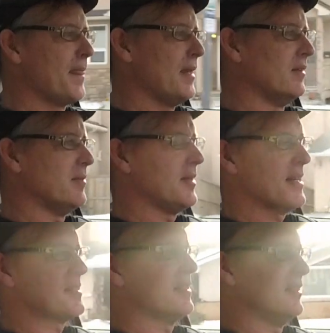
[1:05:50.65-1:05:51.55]
You know, I'm
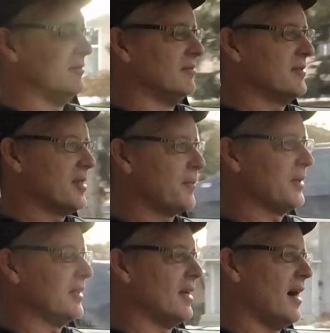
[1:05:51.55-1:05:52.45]
guessing
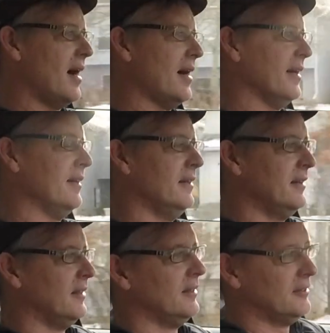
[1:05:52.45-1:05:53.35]
something in the high,
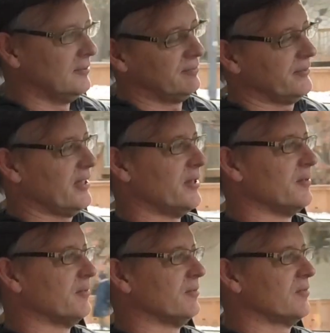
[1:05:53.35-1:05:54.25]
you
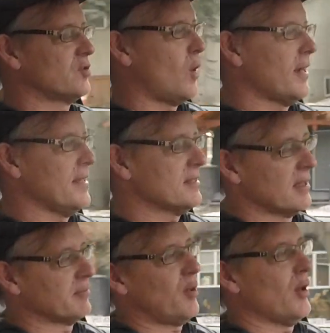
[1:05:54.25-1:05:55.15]
know, 20s,
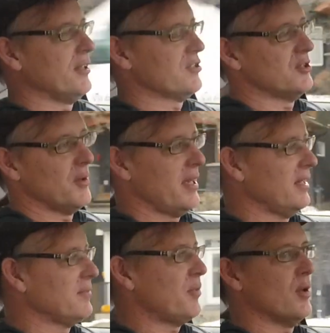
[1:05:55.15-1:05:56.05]
like
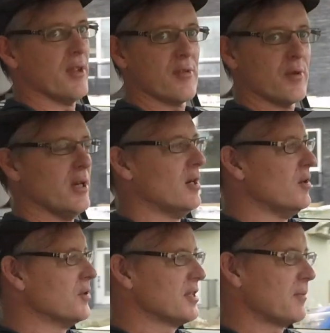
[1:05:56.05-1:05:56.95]
0.28,
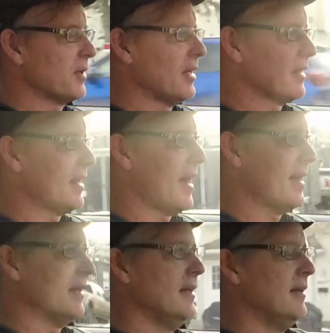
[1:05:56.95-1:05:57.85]
0.30, something like
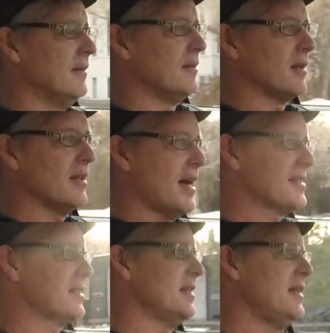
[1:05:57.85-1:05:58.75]
that. The
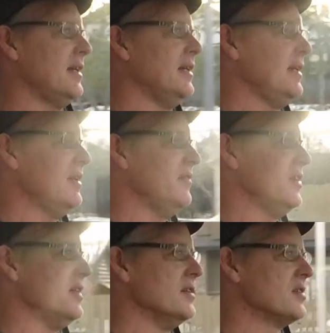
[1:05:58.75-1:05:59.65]
class leading
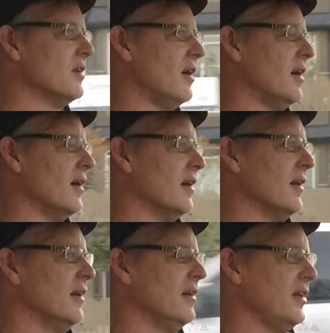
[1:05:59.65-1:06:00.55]
EVs
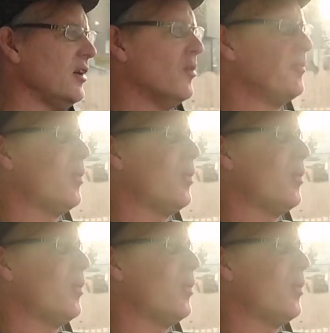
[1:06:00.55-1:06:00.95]
are, you know,